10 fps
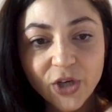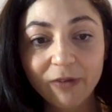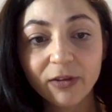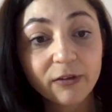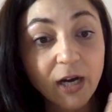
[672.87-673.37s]

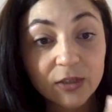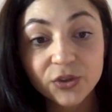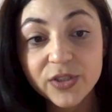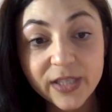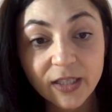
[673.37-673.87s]
travel
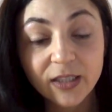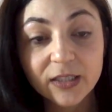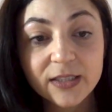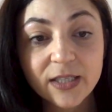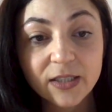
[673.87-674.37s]
around New
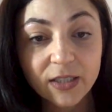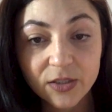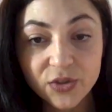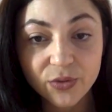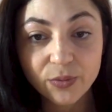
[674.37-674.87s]
Zealand and
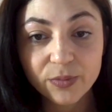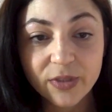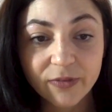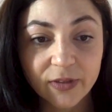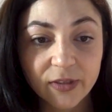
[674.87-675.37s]
into
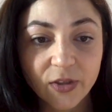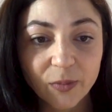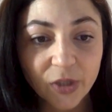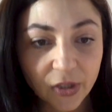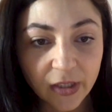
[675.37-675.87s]
different
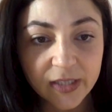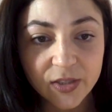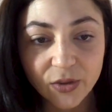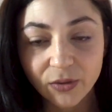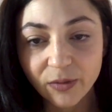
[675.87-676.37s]

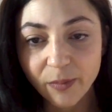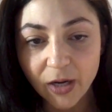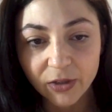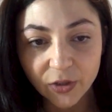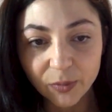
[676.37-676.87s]
communities, including
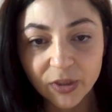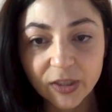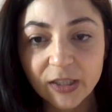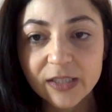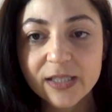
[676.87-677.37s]
Maori
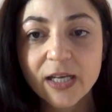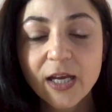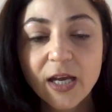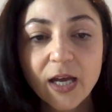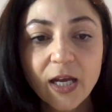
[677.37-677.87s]
communities
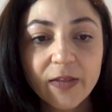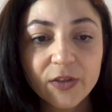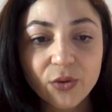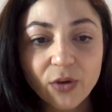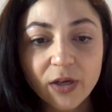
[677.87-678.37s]
in
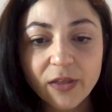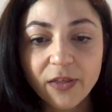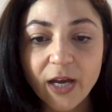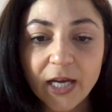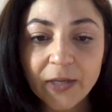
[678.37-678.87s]
the
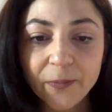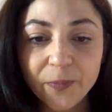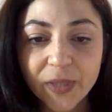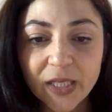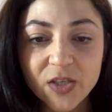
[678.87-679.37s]
north.
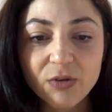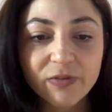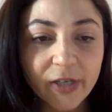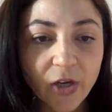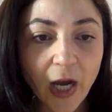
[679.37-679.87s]
So it
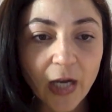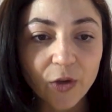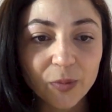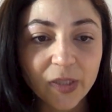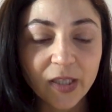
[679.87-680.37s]
was very
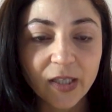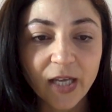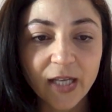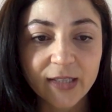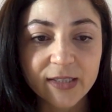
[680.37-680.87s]

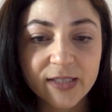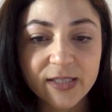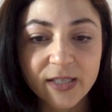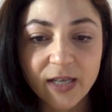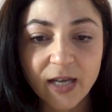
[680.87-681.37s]
eye-opening, and
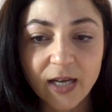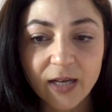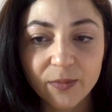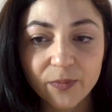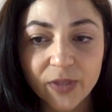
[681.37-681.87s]

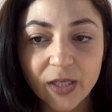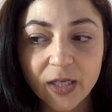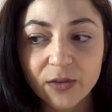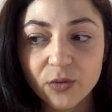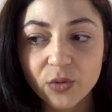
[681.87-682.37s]

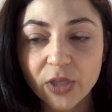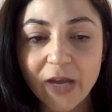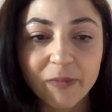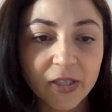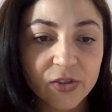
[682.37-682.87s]
it
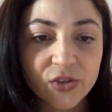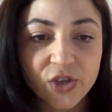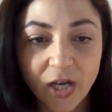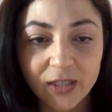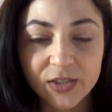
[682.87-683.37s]
gave me a
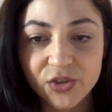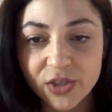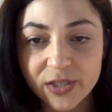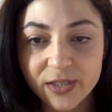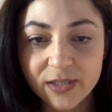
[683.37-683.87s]
chance
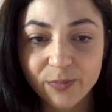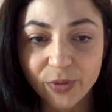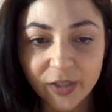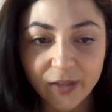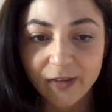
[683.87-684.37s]
just to
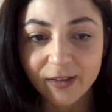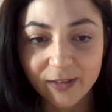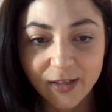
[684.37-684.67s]
breathe and